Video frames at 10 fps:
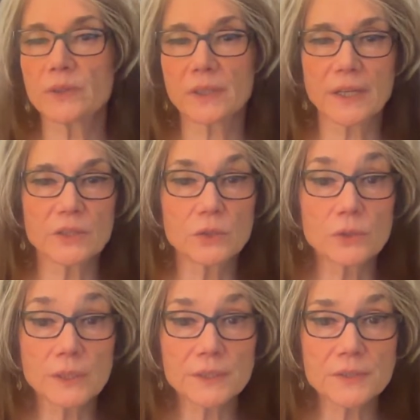that I do
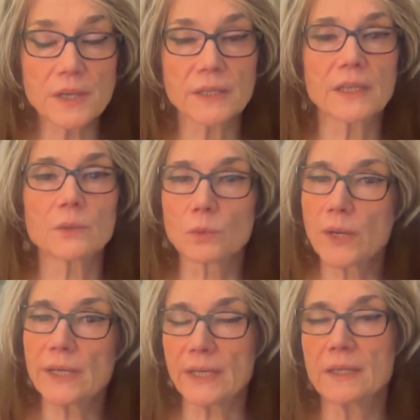this and get
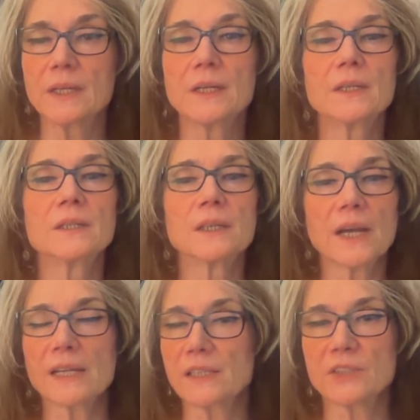ready
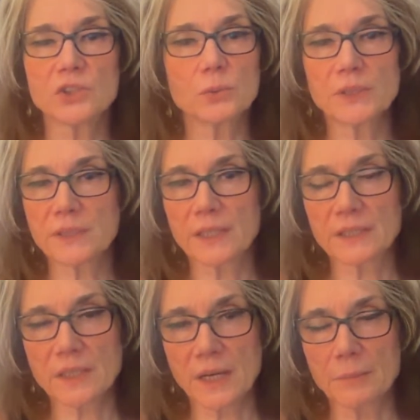at least 2 weeks ahead of
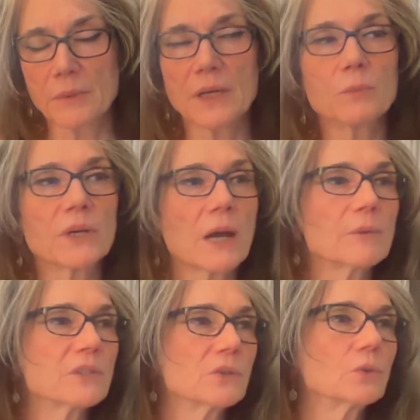time. When I
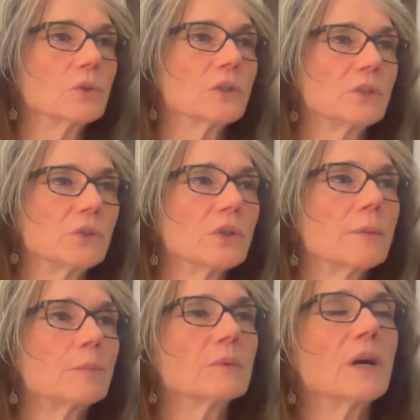was in tour in
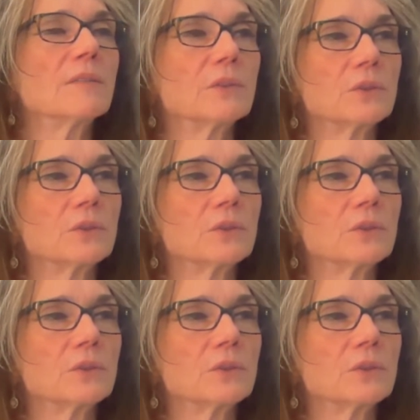Europe a few